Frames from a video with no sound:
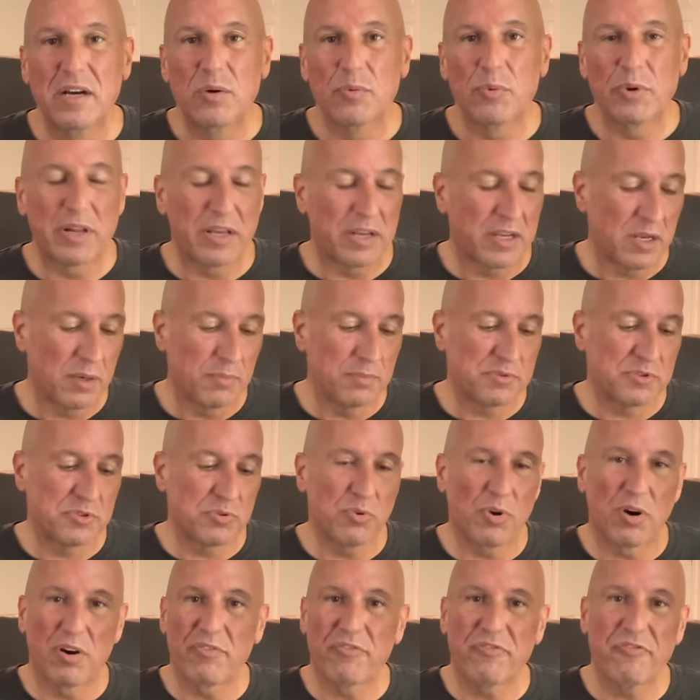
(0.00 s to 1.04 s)
when it comes
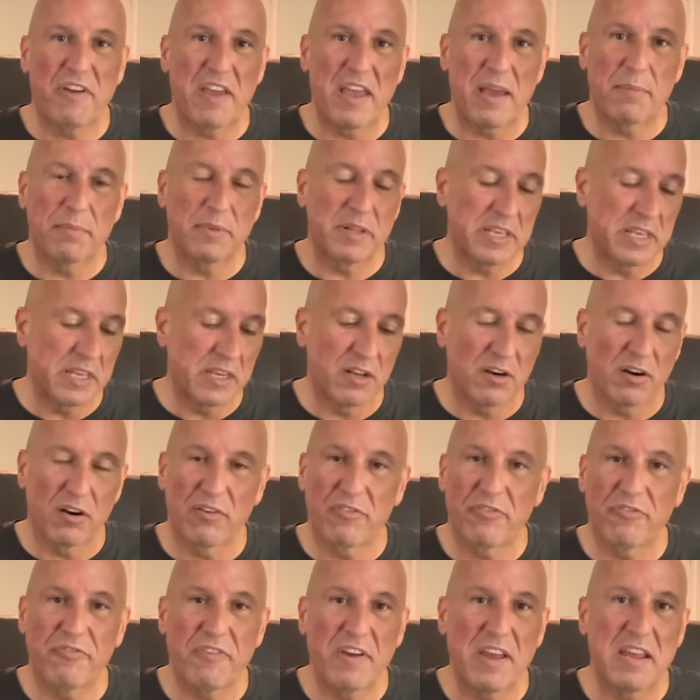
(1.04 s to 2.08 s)
to our family and our
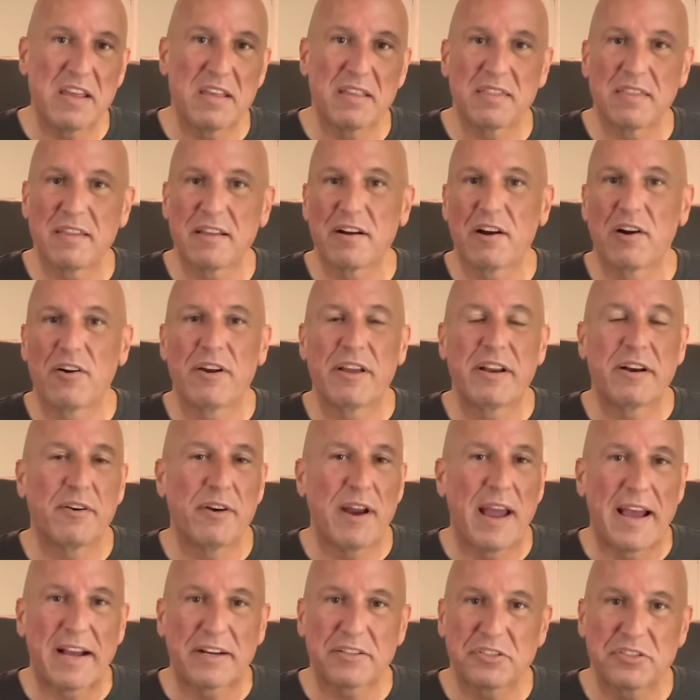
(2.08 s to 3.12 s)
faith and our
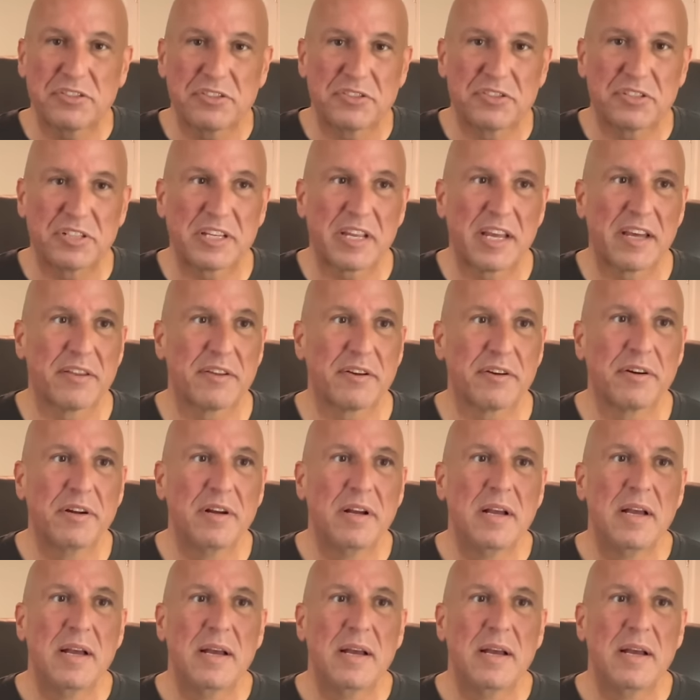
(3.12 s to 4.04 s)
interactions together.